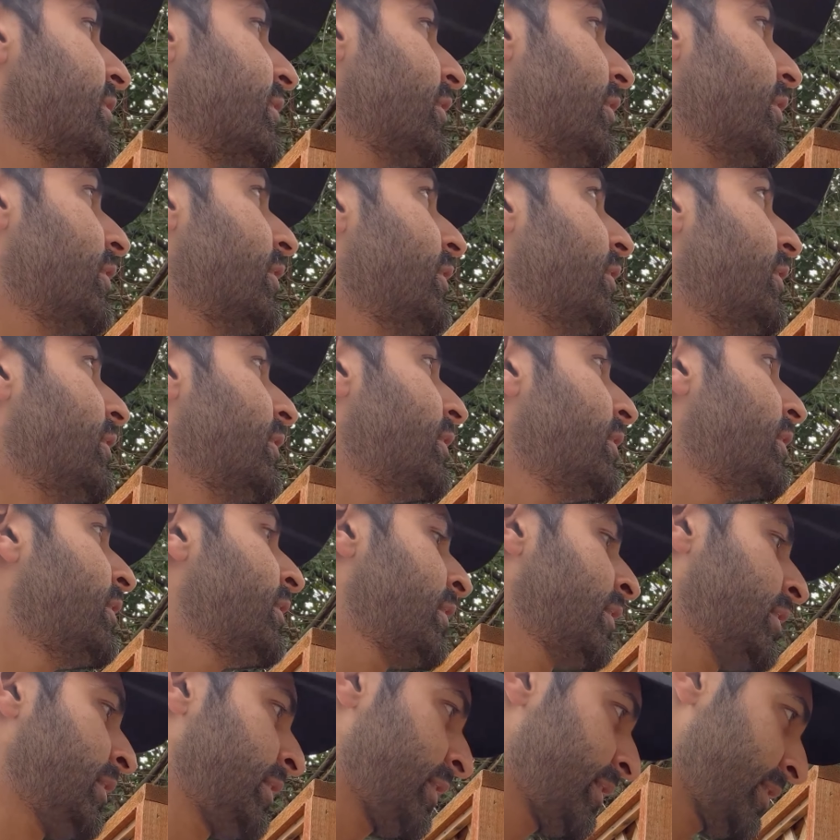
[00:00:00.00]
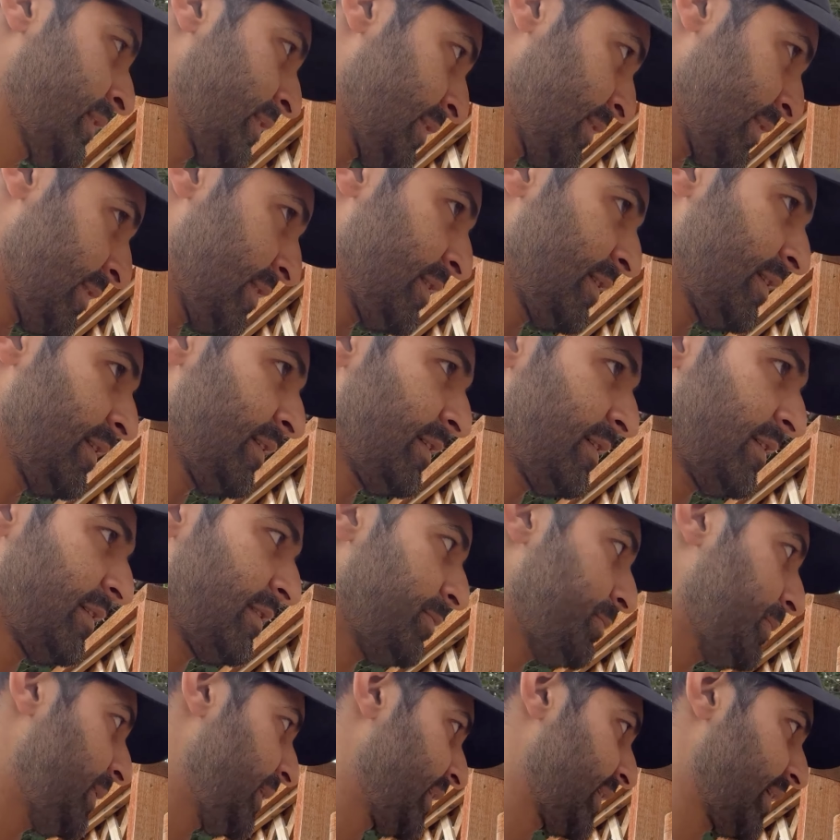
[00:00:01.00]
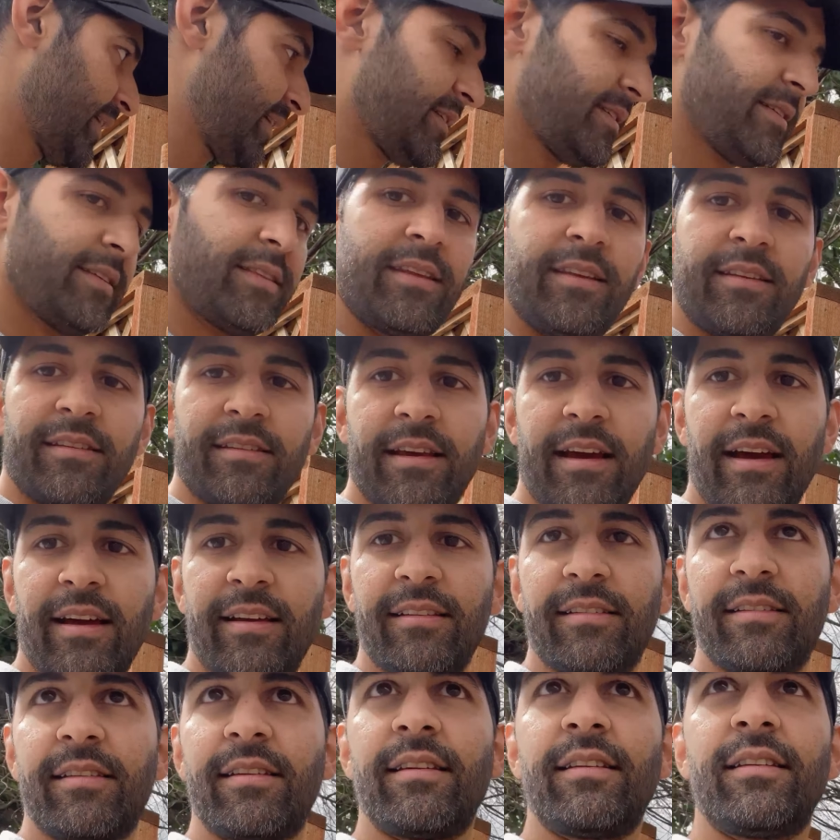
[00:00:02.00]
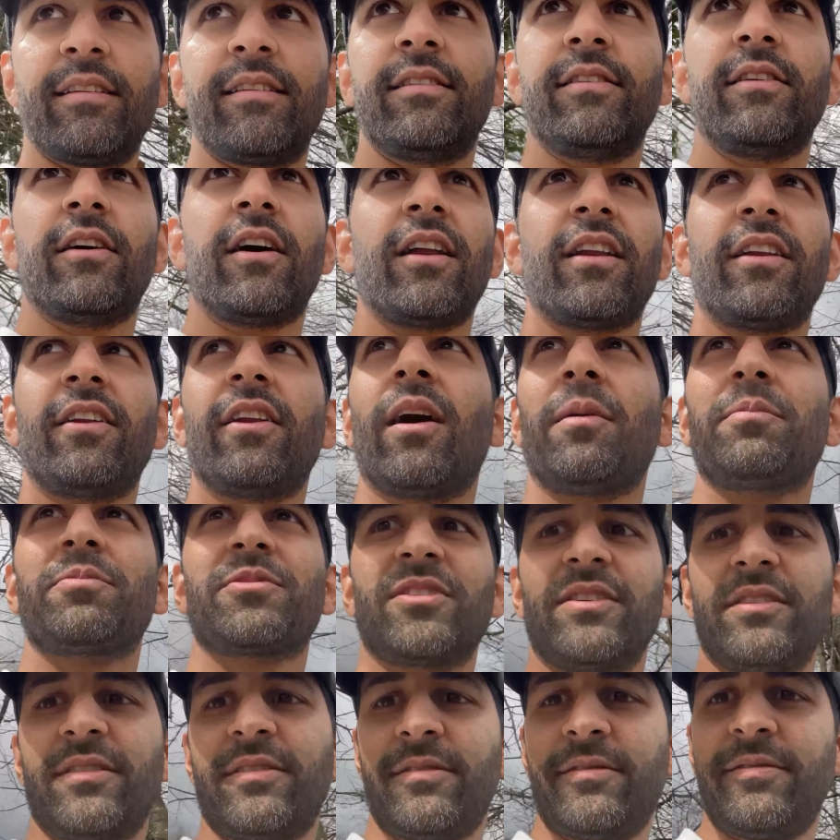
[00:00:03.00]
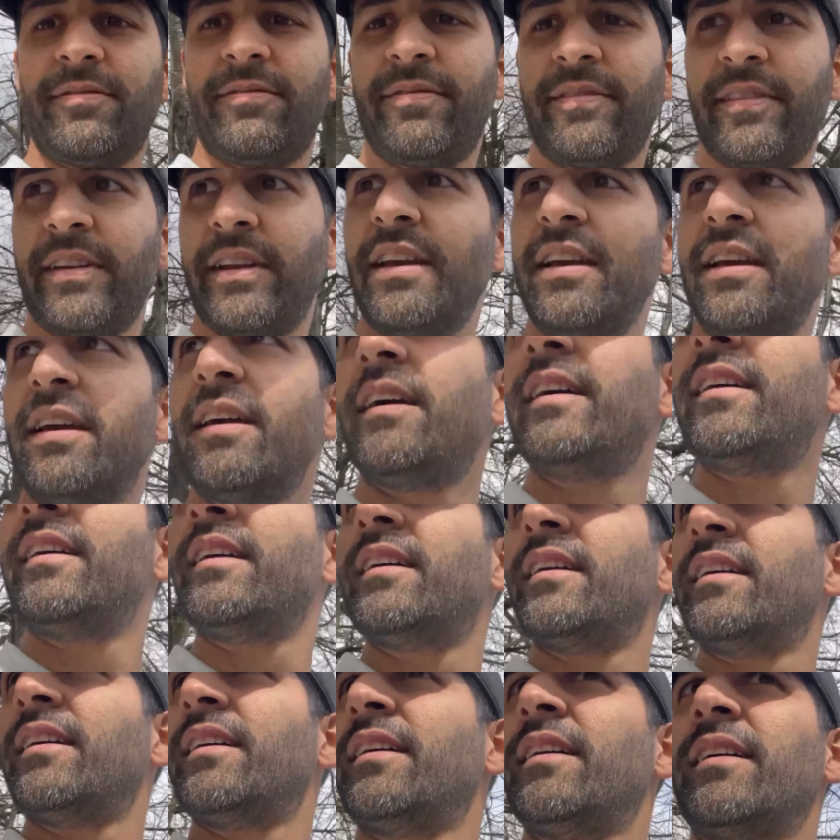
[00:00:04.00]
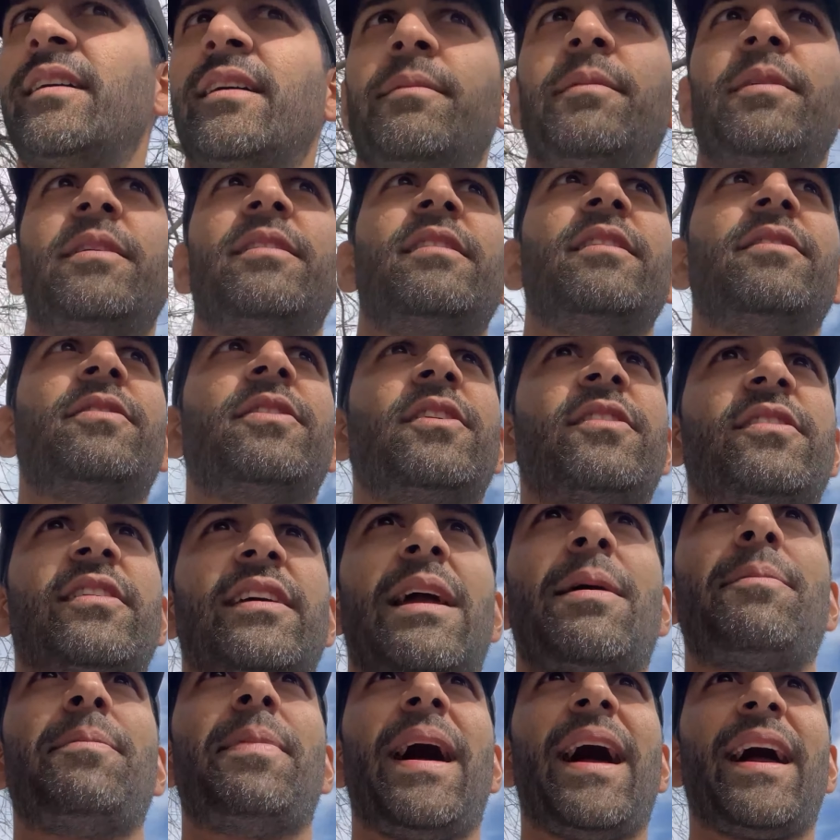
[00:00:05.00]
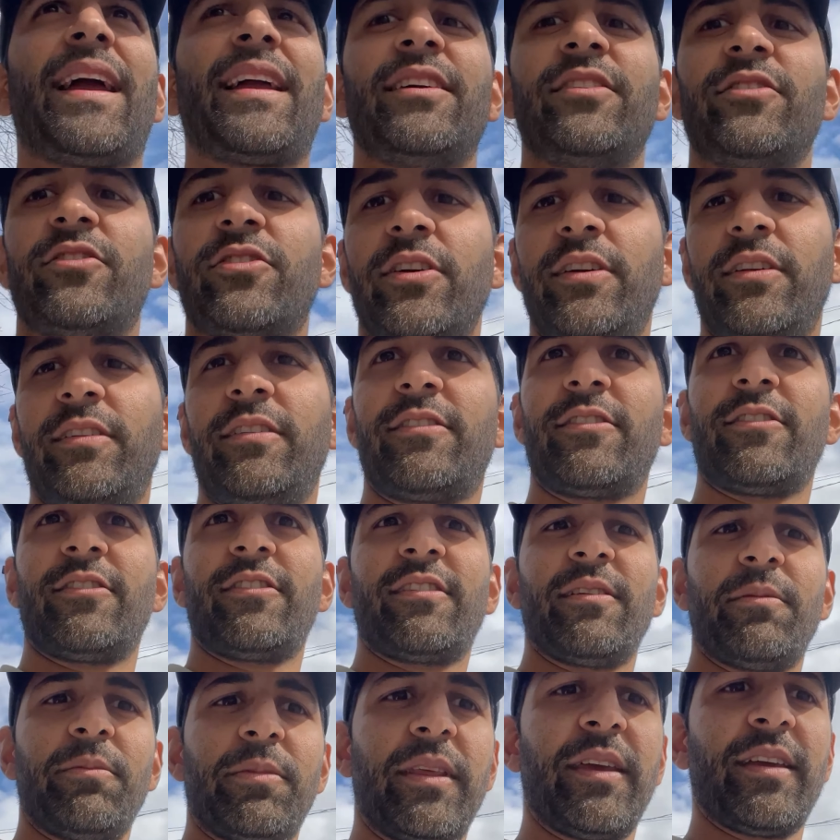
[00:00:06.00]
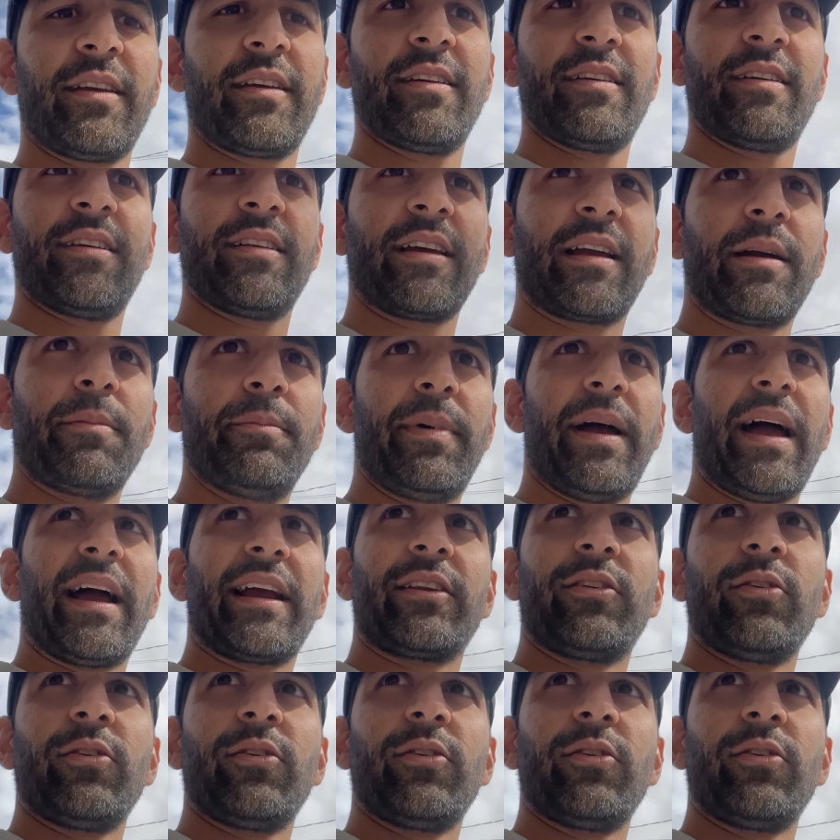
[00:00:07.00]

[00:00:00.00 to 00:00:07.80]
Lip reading: So speaking to these guys, not an option. Let me see if there's like a back entrance or something, like a back